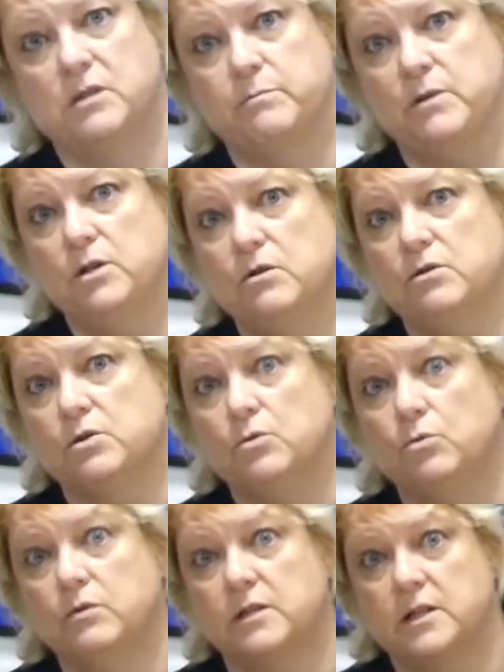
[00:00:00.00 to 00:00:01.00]
to be used
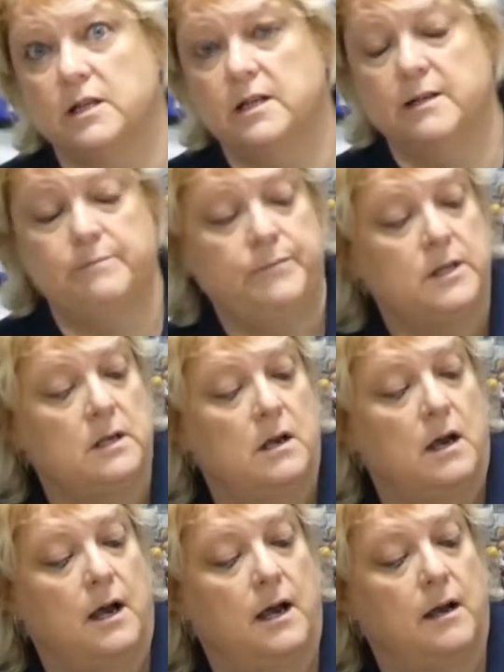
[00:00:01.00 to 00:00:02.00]
all the time.
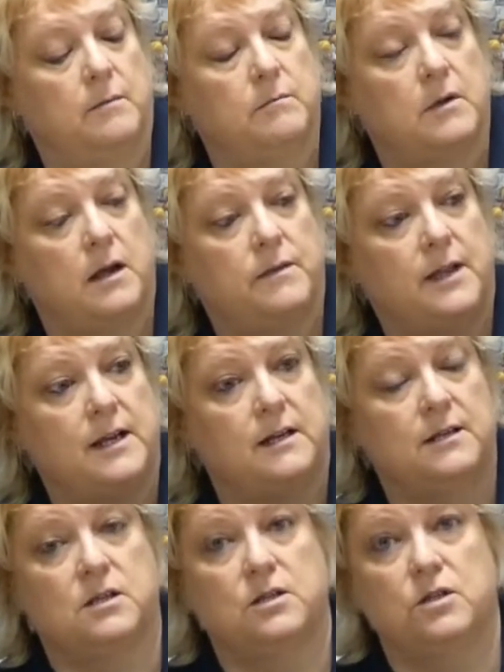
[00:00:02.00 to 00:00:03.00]
They
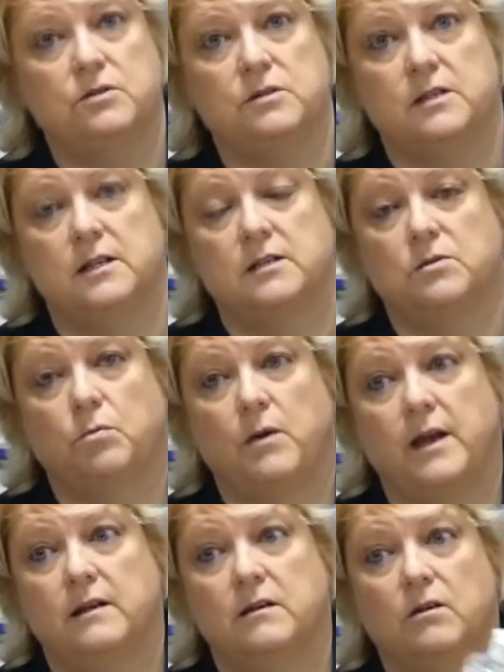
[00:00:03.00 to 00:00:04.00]
need to use this
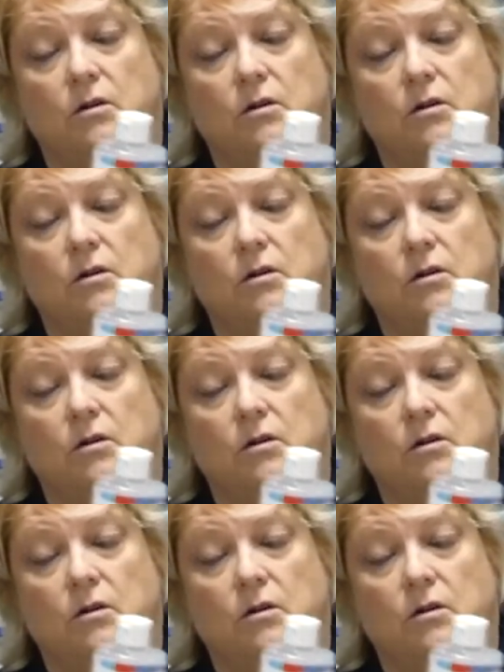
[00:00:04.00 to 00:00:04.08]
when